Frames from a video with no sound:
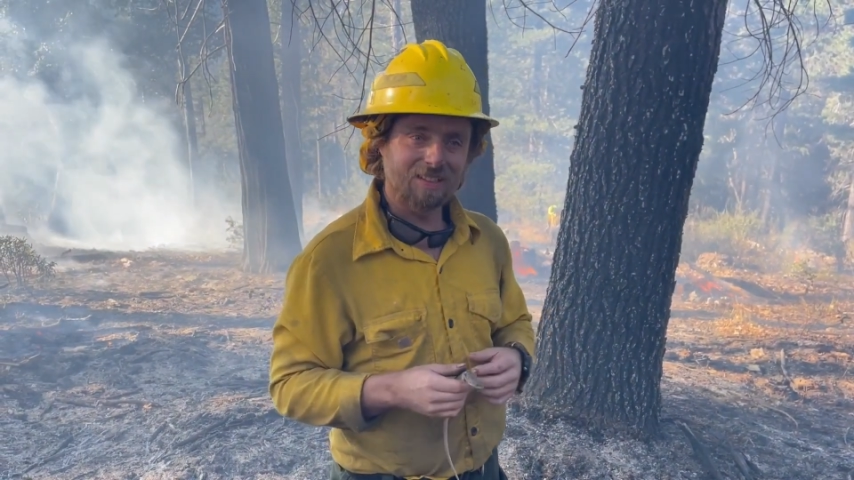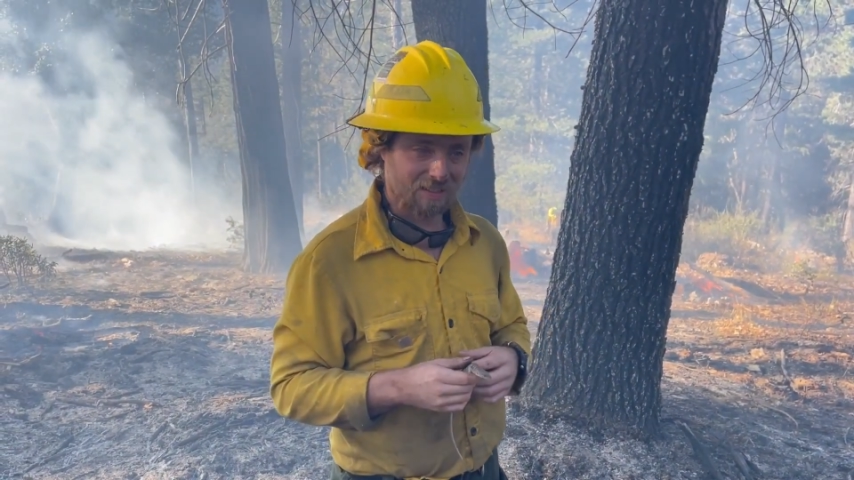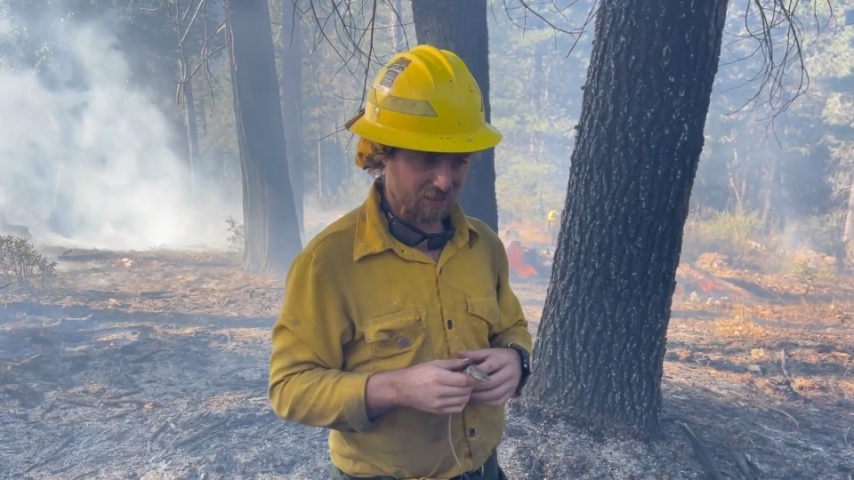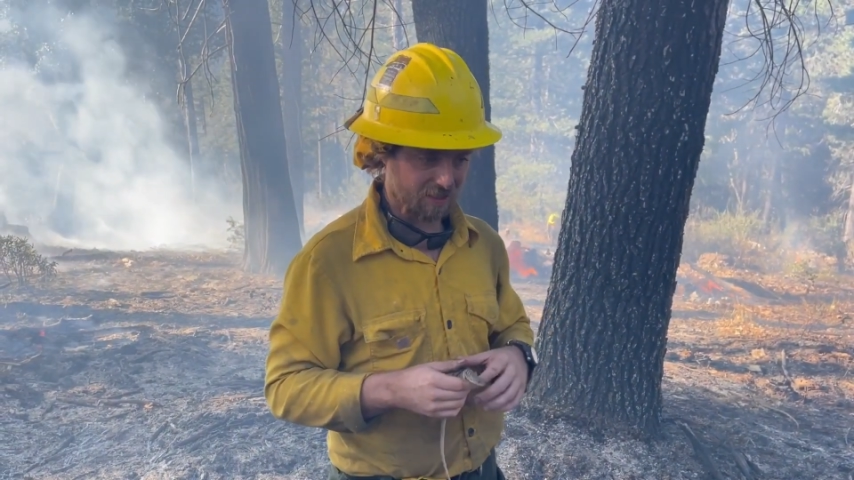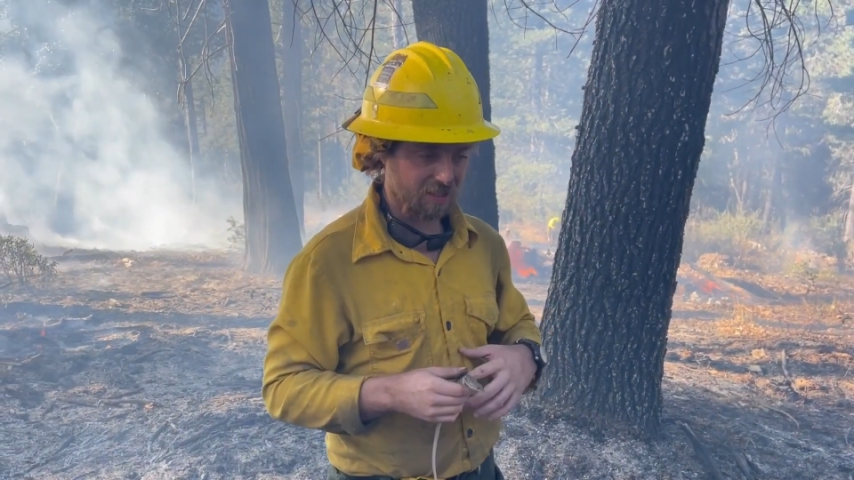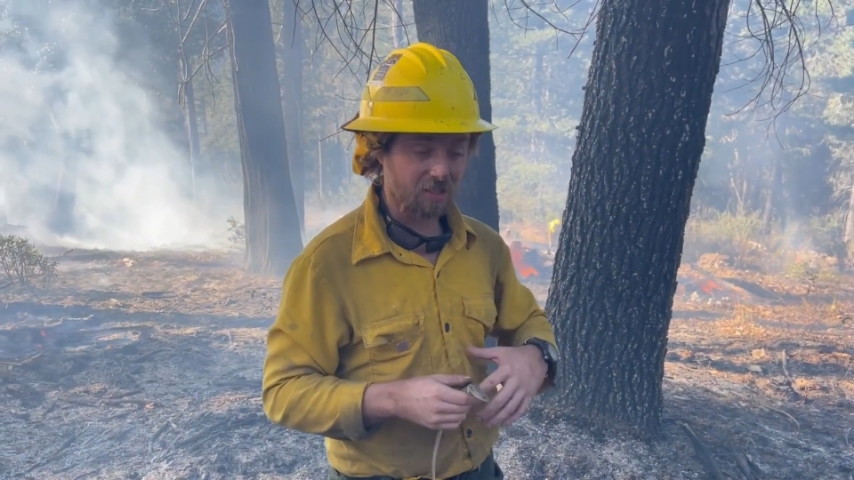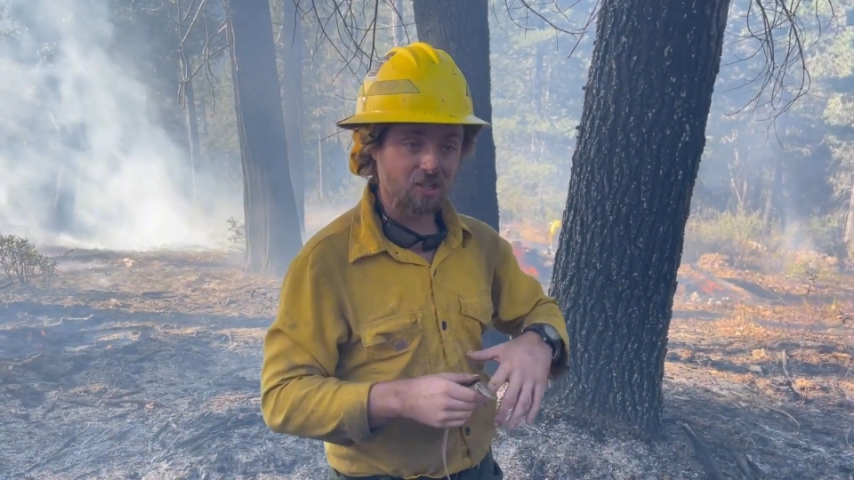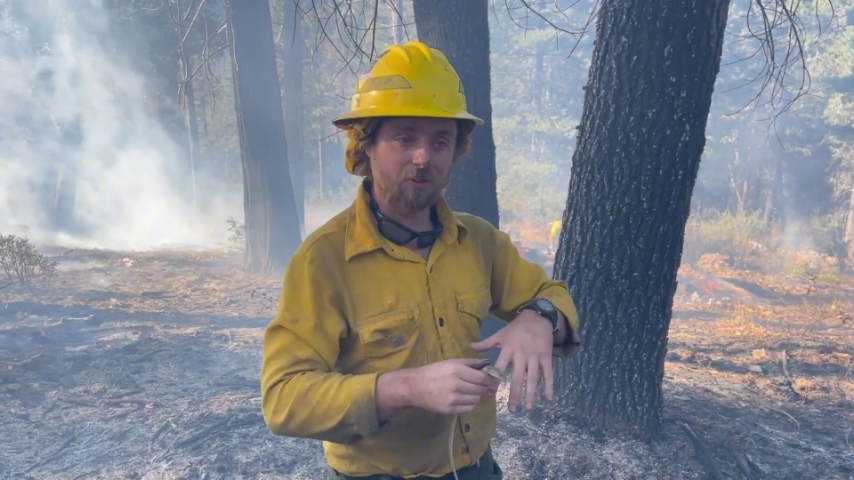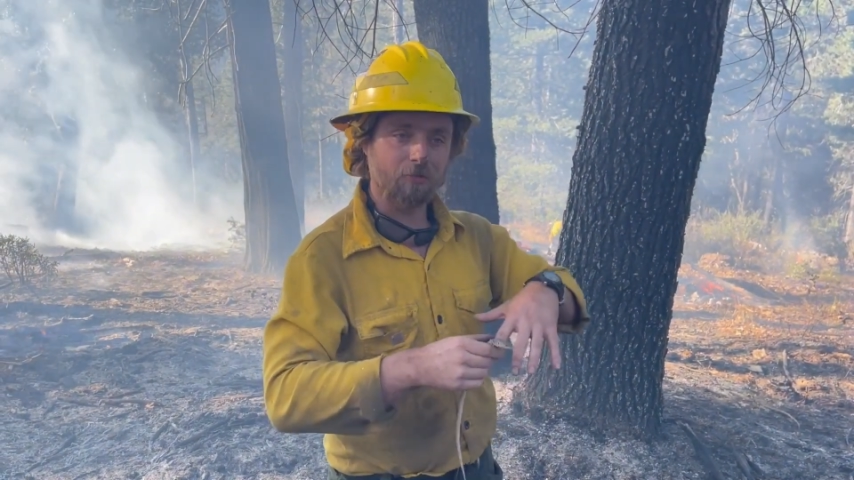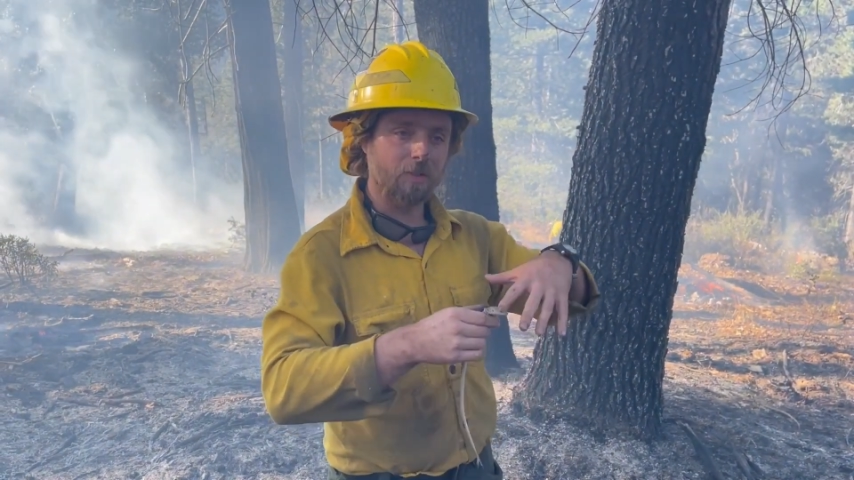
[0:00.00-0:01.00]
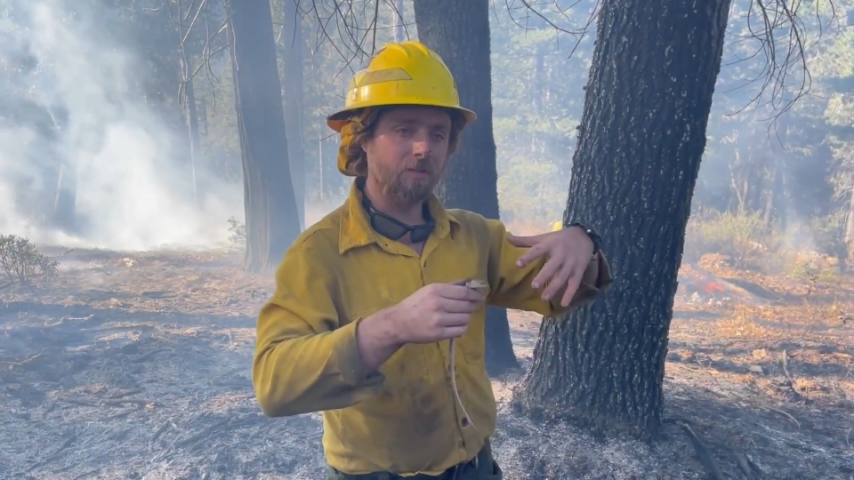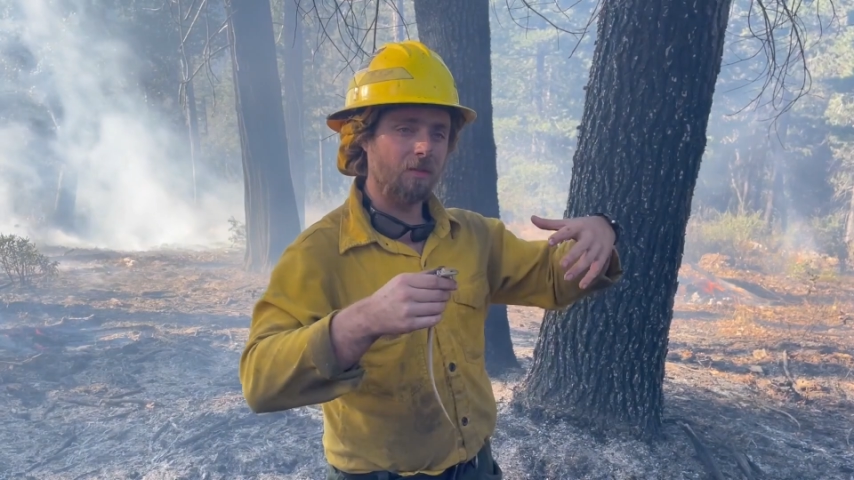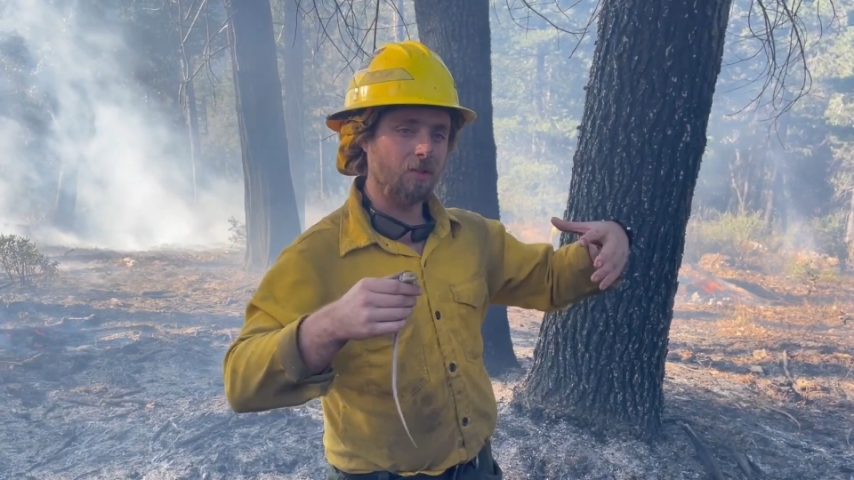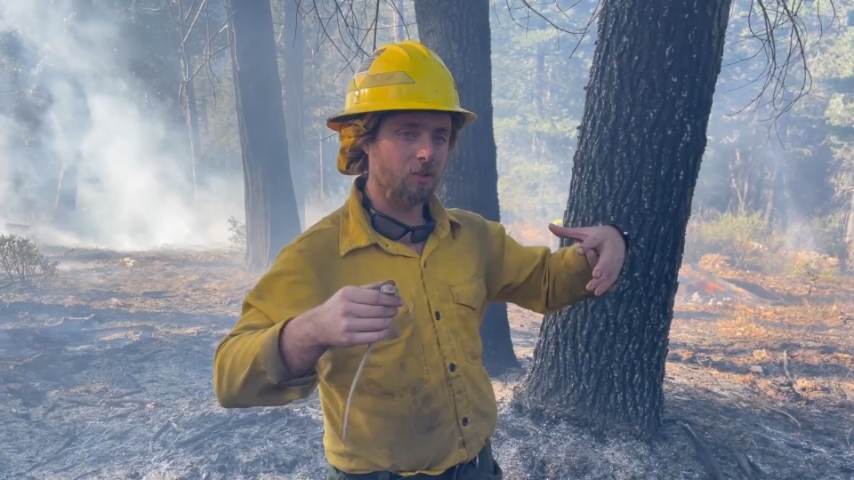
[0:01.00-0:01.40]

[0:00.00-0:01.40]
because it's different than